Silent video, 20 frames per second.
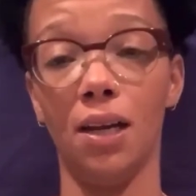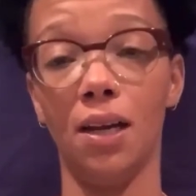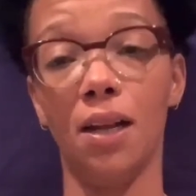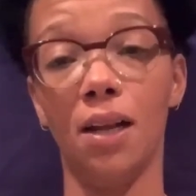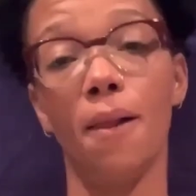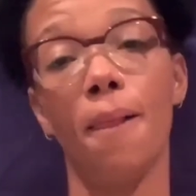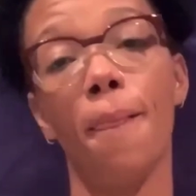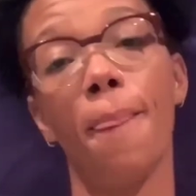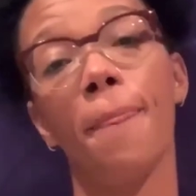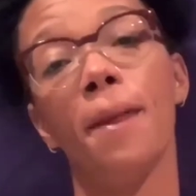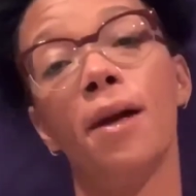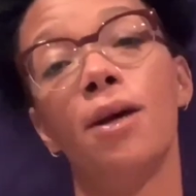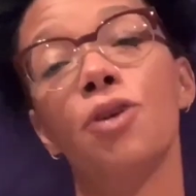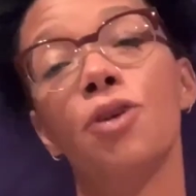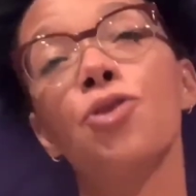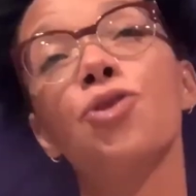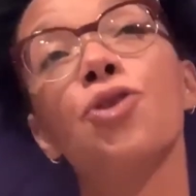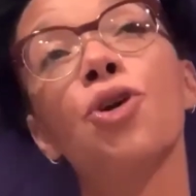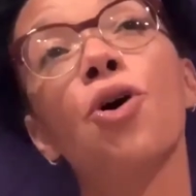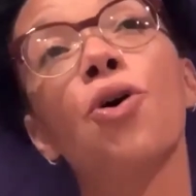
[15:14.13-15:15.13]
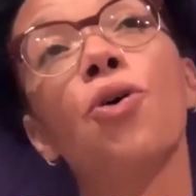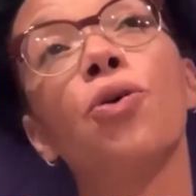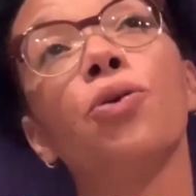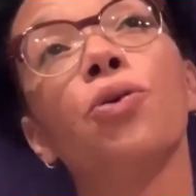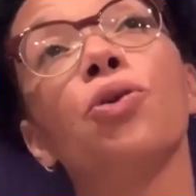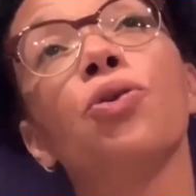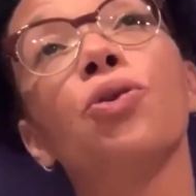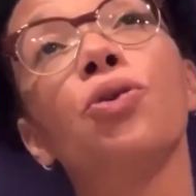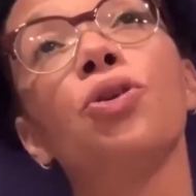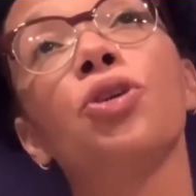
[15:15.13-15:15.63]
So use your
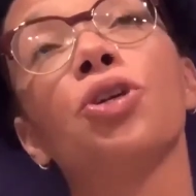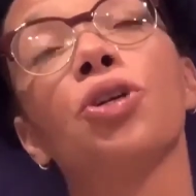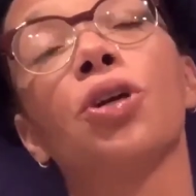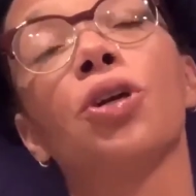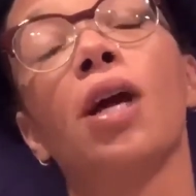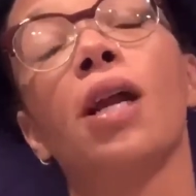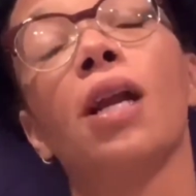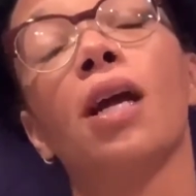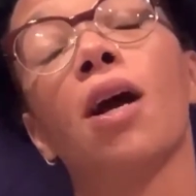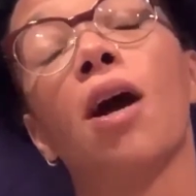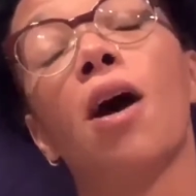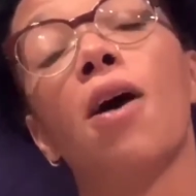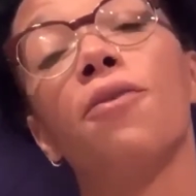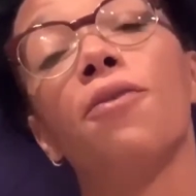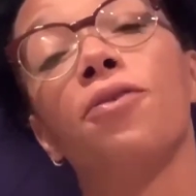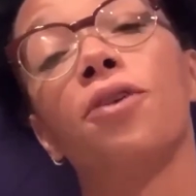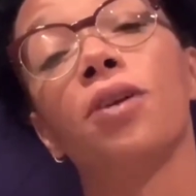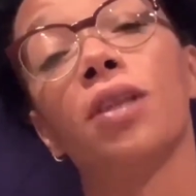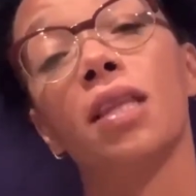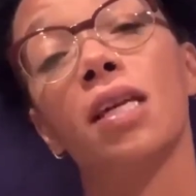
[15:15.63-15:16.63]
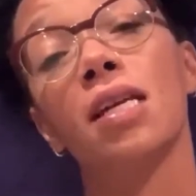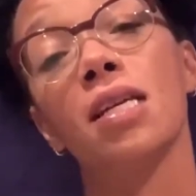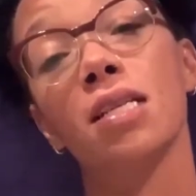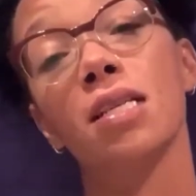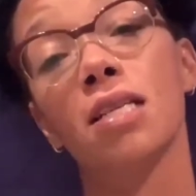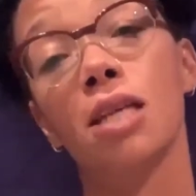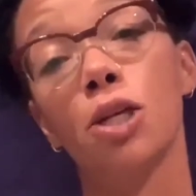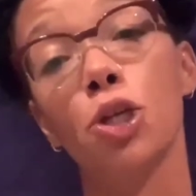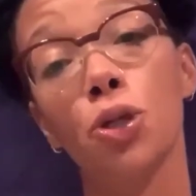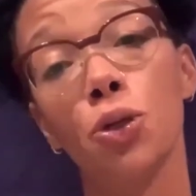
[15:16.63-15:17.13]
credit card for things that you
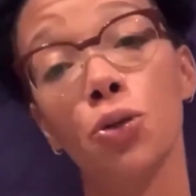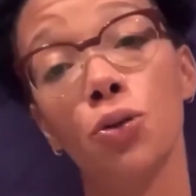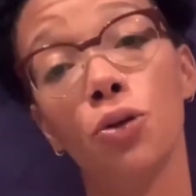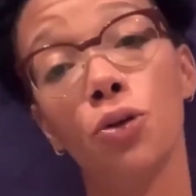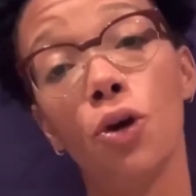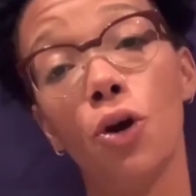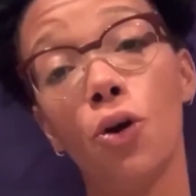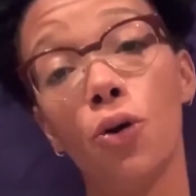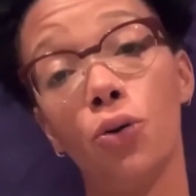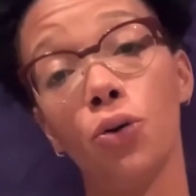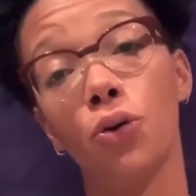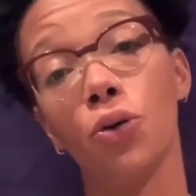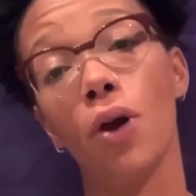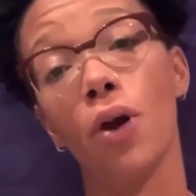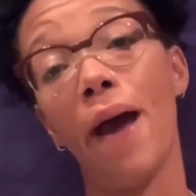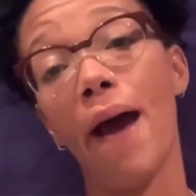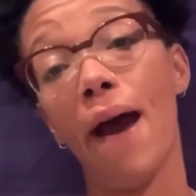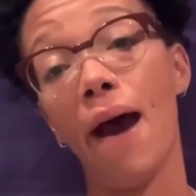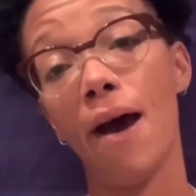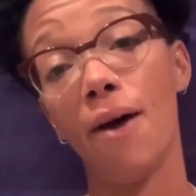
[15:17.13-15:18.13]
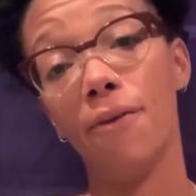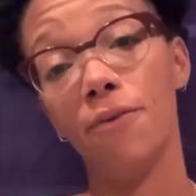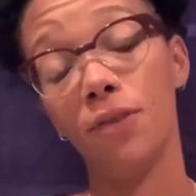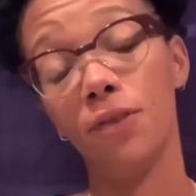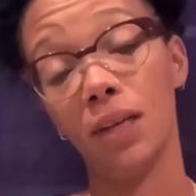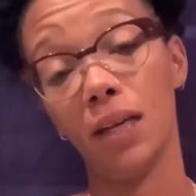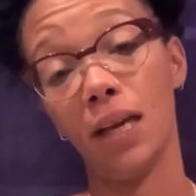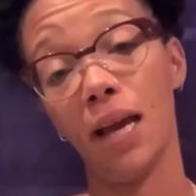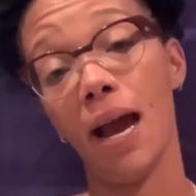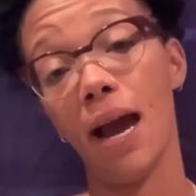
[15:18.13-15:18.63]
know you have the cash
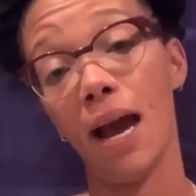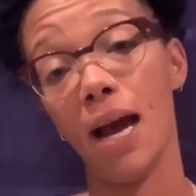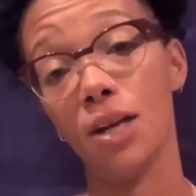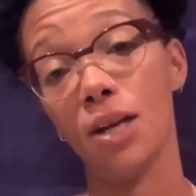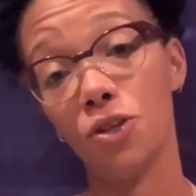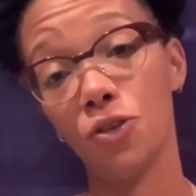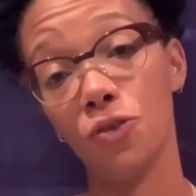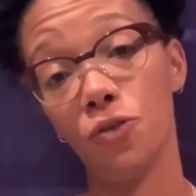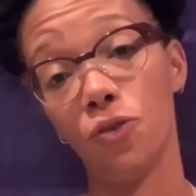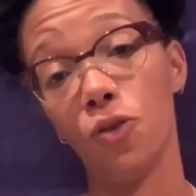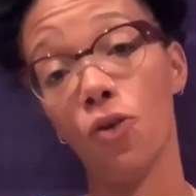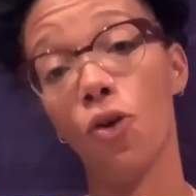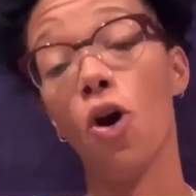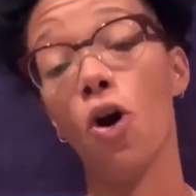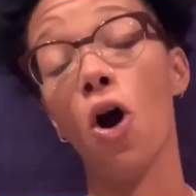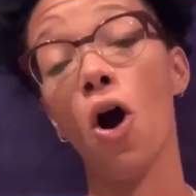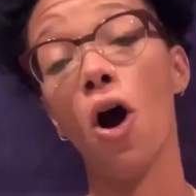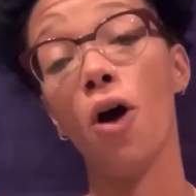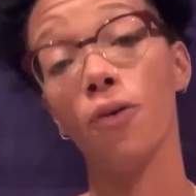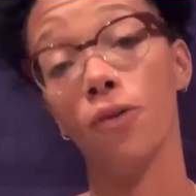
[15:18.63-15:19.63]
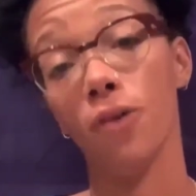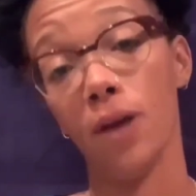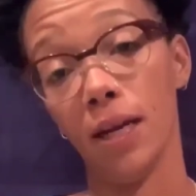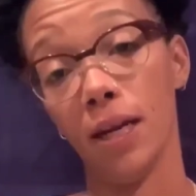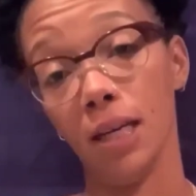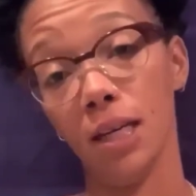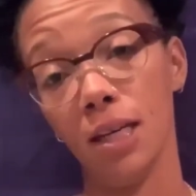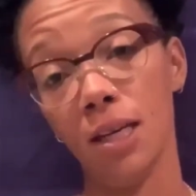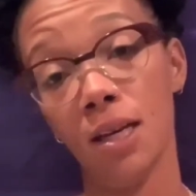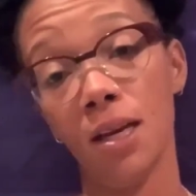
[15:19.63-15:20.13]
for already.
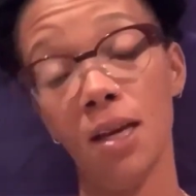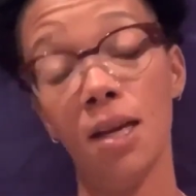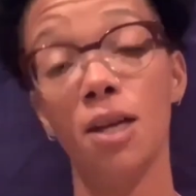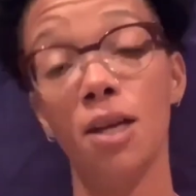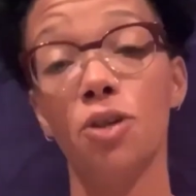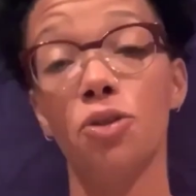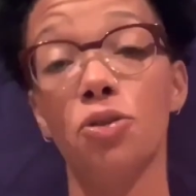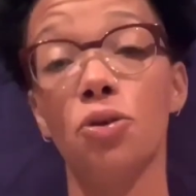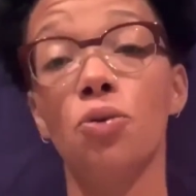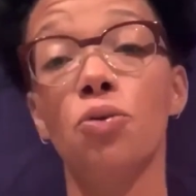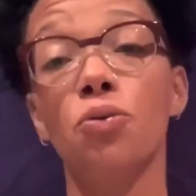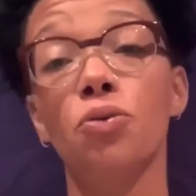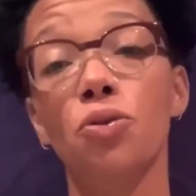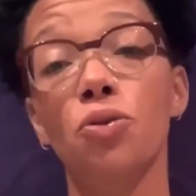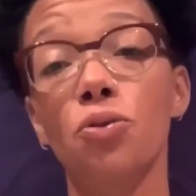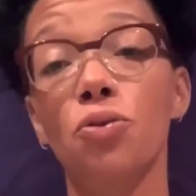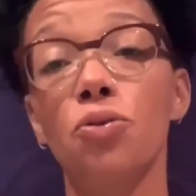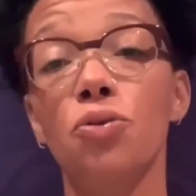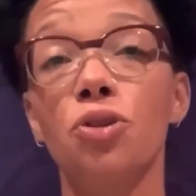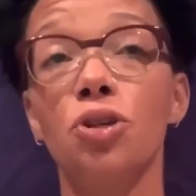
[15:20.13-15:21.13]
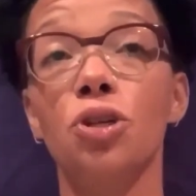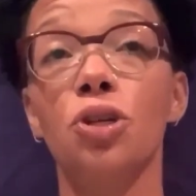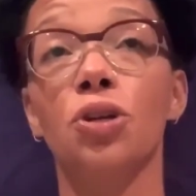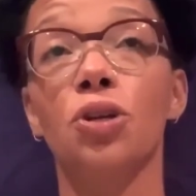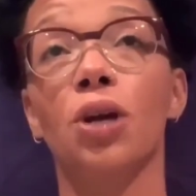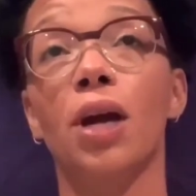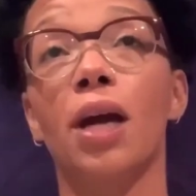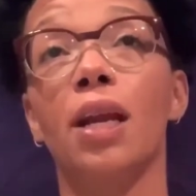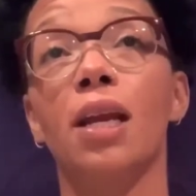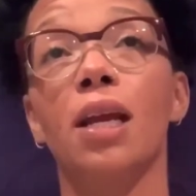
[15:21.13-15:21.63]
Don't use your credit
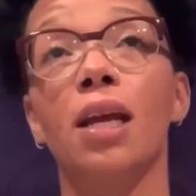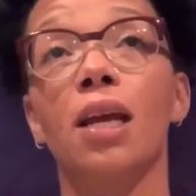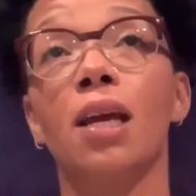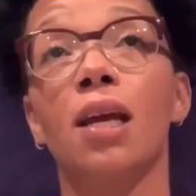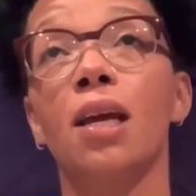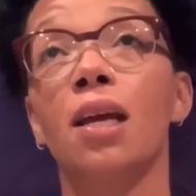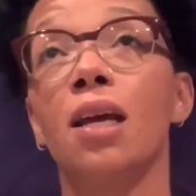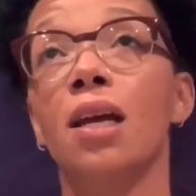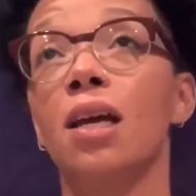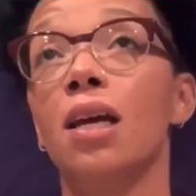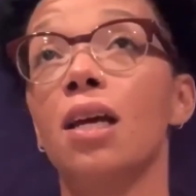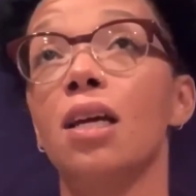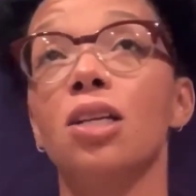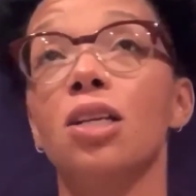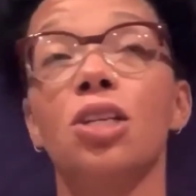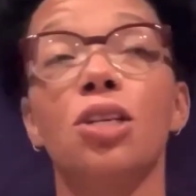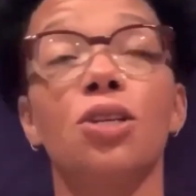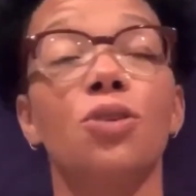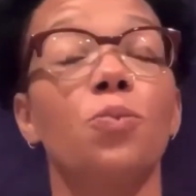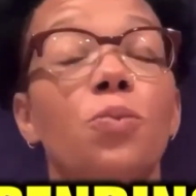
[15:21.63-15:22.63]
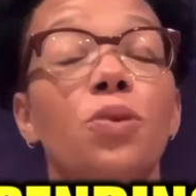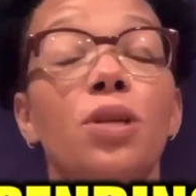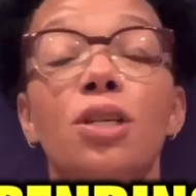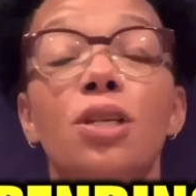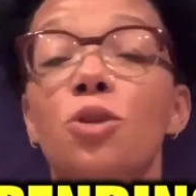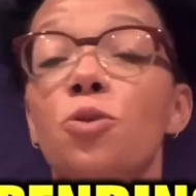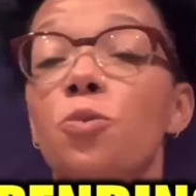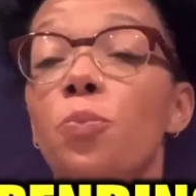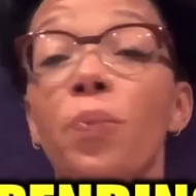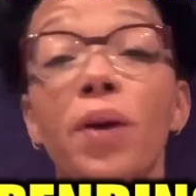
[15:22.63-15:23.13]
and just be
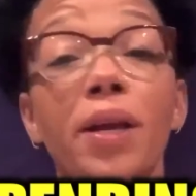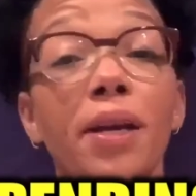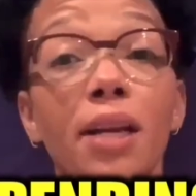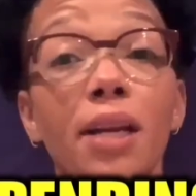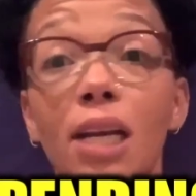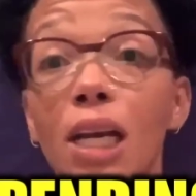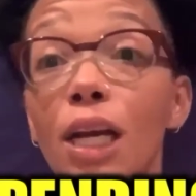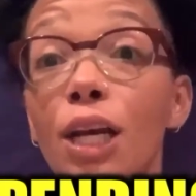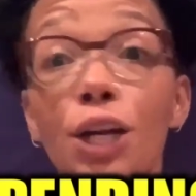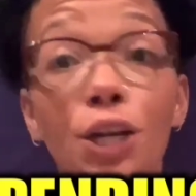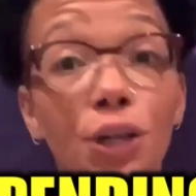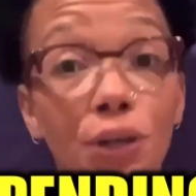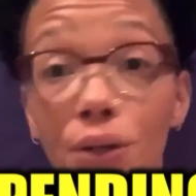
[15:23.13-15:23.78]
spending credit.